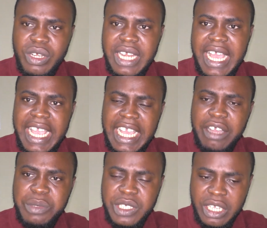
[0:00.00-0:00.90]
that
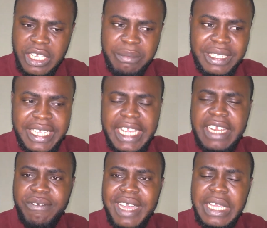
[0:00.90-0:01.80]
helps me taking
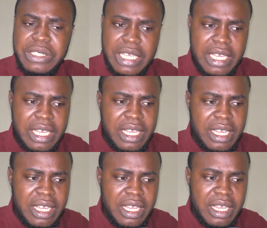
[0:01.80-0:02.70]
the files.
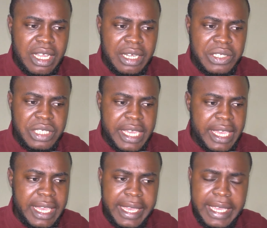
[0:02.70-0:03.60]
And they
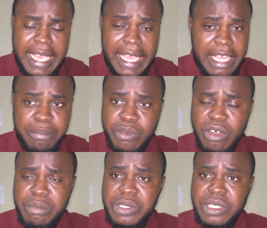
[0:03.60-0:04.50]
say, hey, I can't
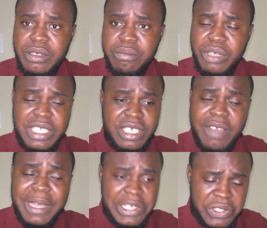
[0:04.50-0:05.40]
promise, but the
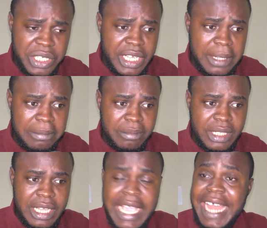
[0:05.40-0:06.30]
server is still down.
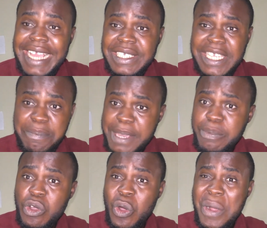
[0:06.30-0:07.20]
And I see
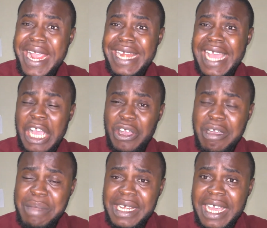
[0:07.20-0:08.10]
people going in and
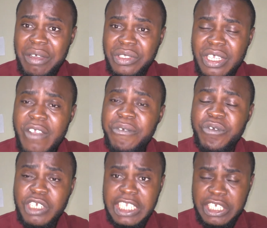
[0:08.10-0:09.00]
coming out
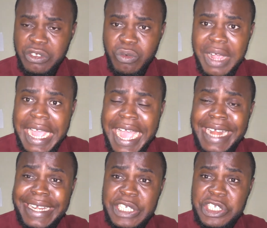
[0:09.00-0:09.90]
for renewal,
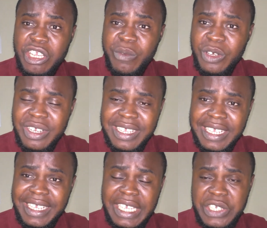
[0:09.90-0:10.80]
and the server
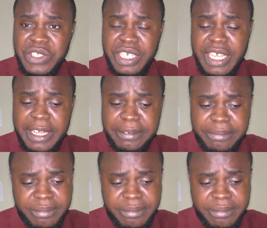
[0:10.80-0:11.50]
is still down.